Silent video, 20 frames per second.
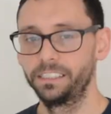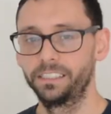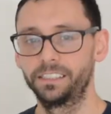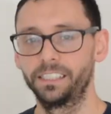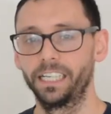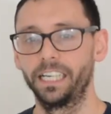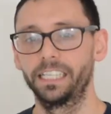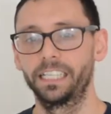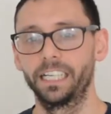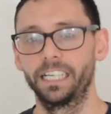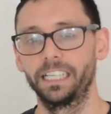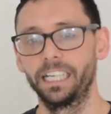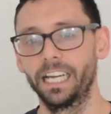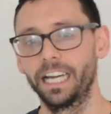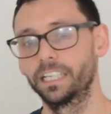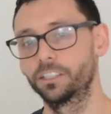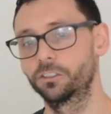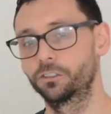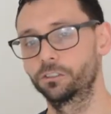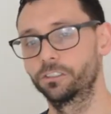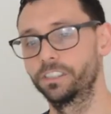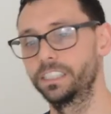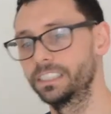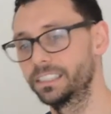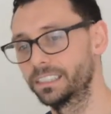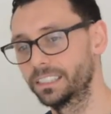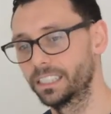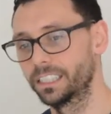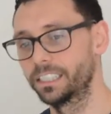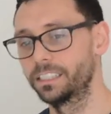to take any extra
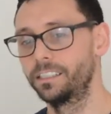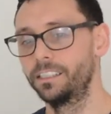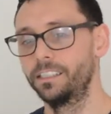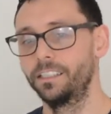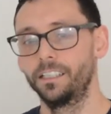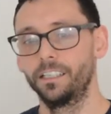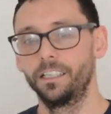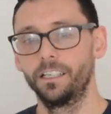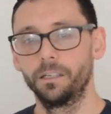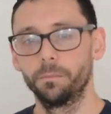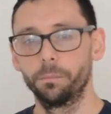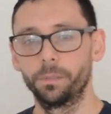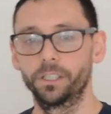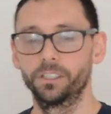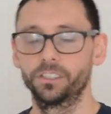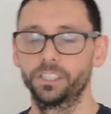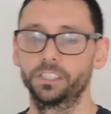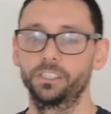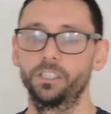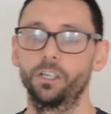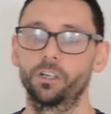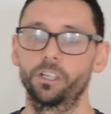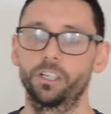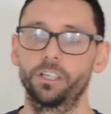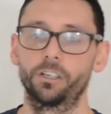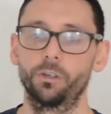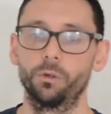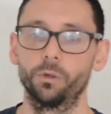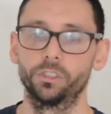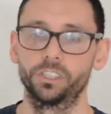insulin because it's not gonna
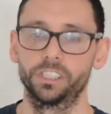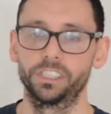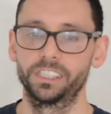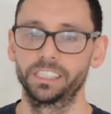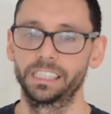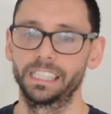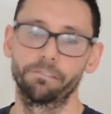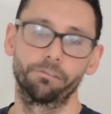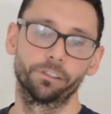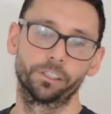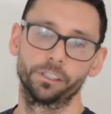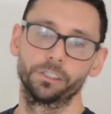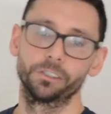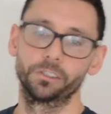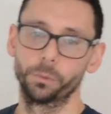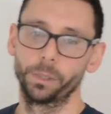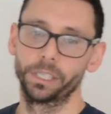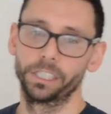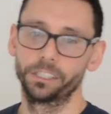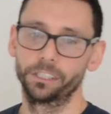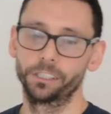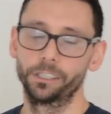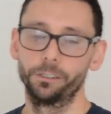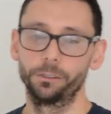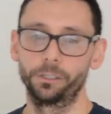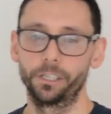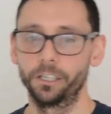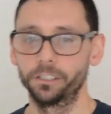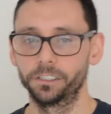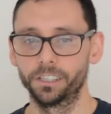cause a significant swing in your
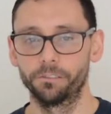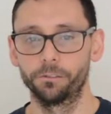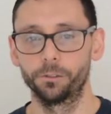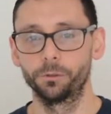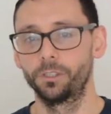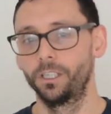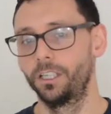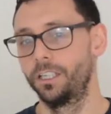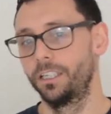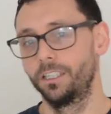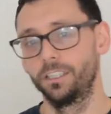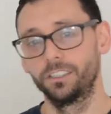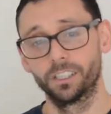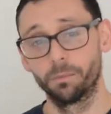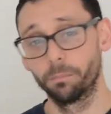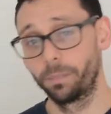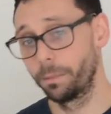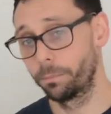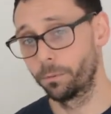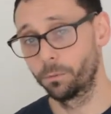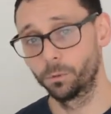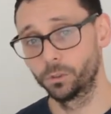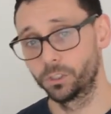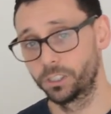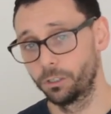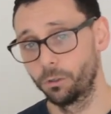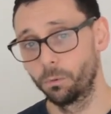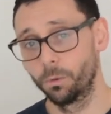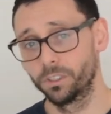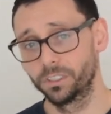glucose levels. Some people will
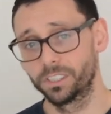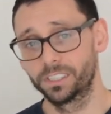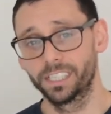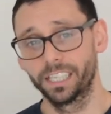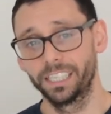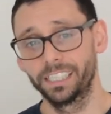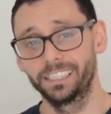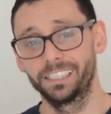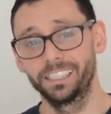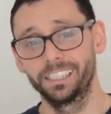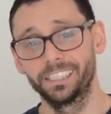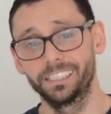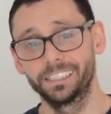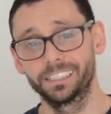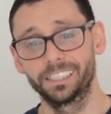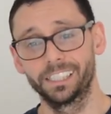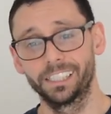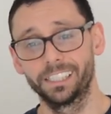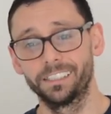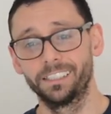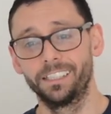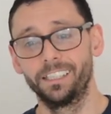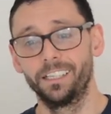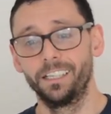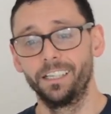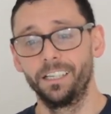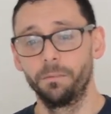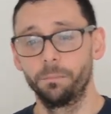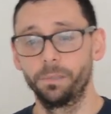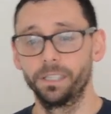still want to take the insulin,
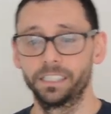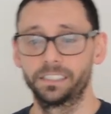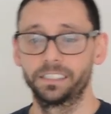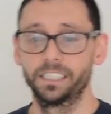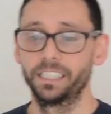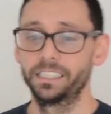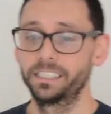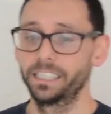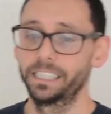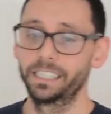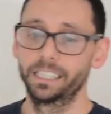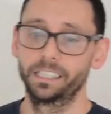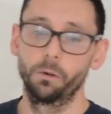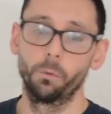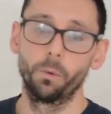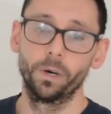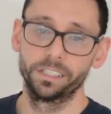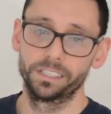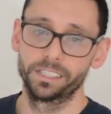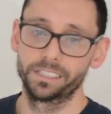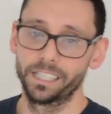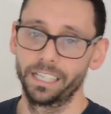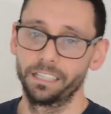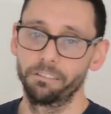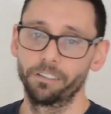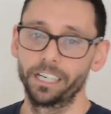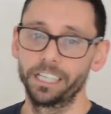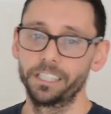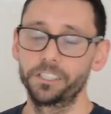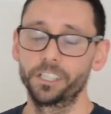but let's say you're taking a one to 10
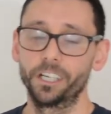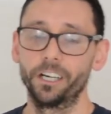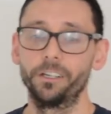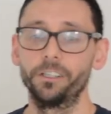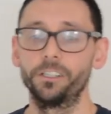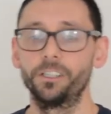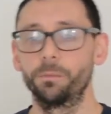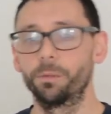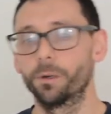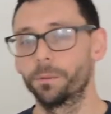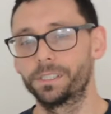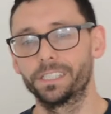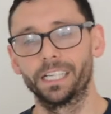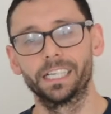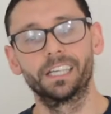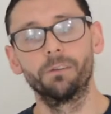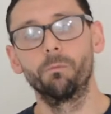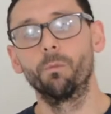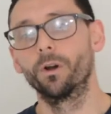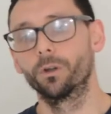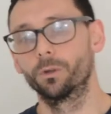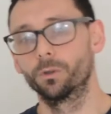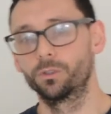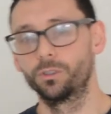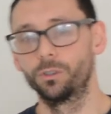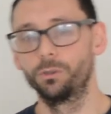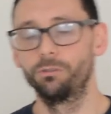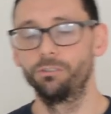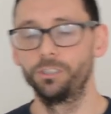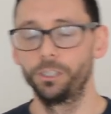ratio, you're probably taking one or
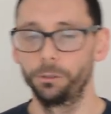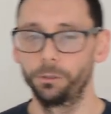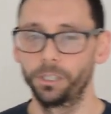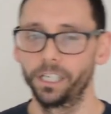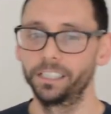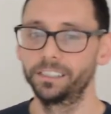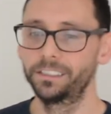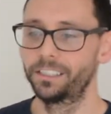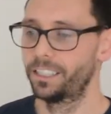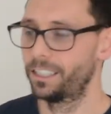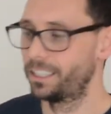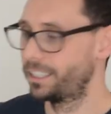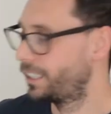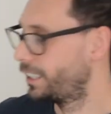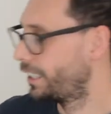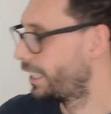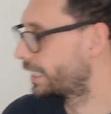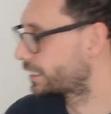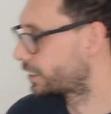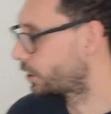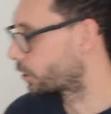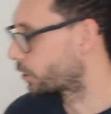two units it's not